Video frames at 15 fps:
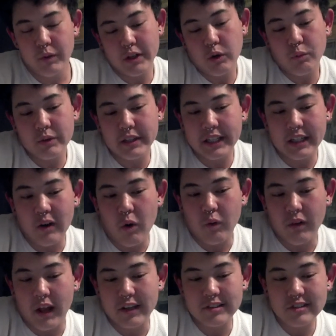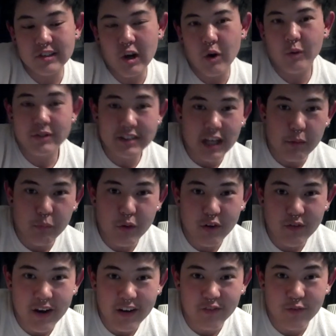We don't really get a whole lot of snow.
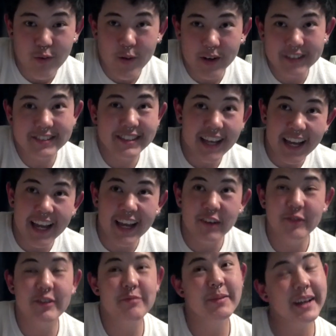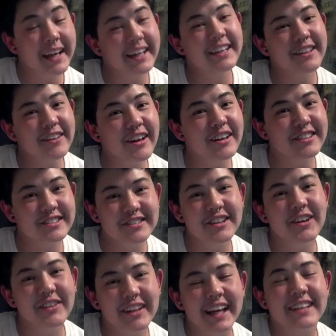Temperate rainforest. And we've been getting a lot of
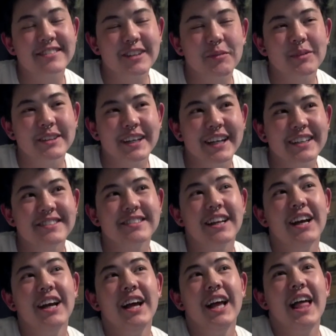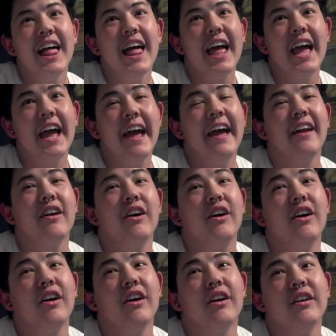snow the last couple days. And
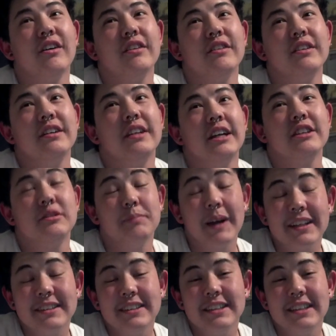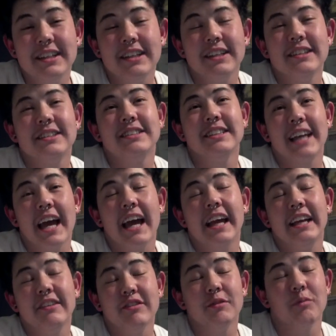are expecting to
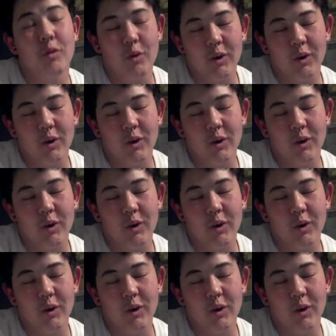get even